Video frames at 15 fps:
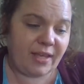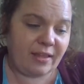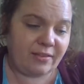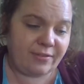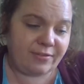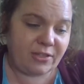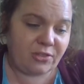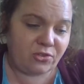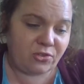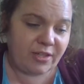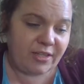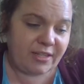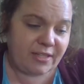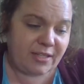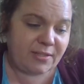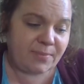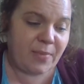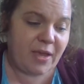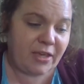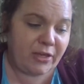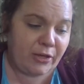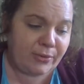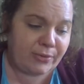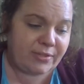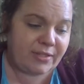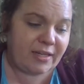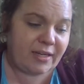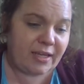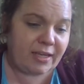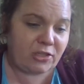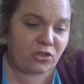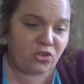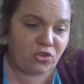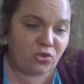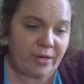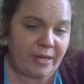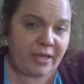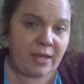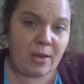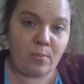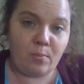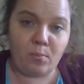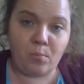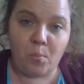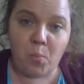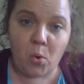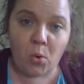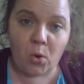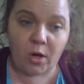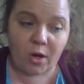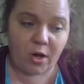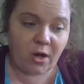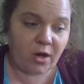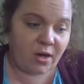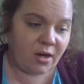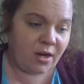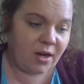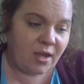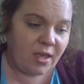a living tree is by using a tree borer,